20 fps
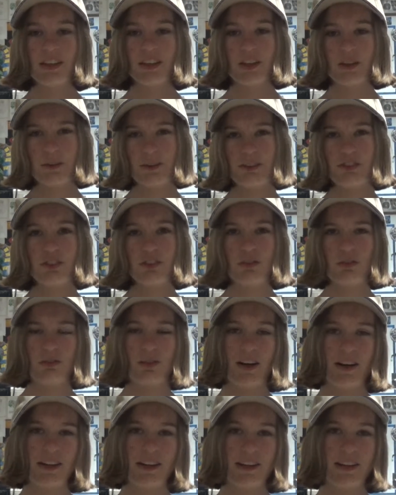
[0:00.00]
You know what? She's
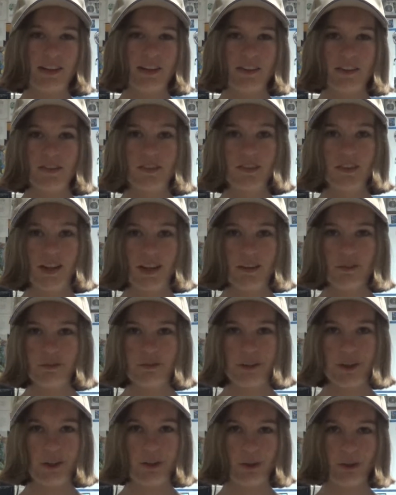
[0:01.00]
right. It's not
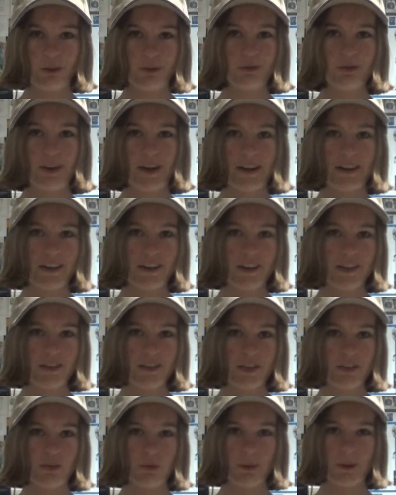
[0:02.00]
fair that those frat
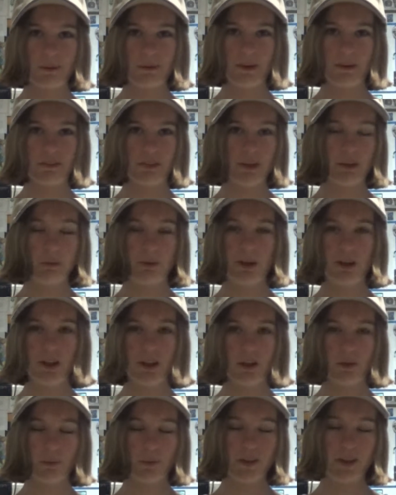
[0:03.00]
guys get to wear whatever they
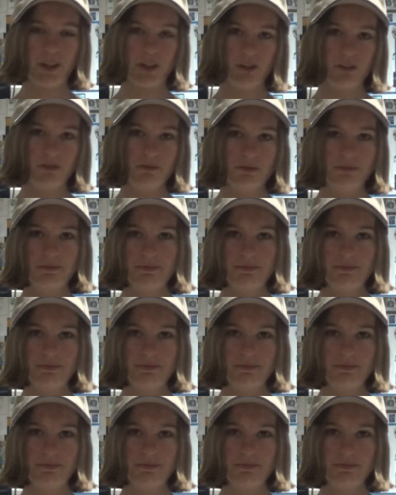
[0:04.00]
want and we don't.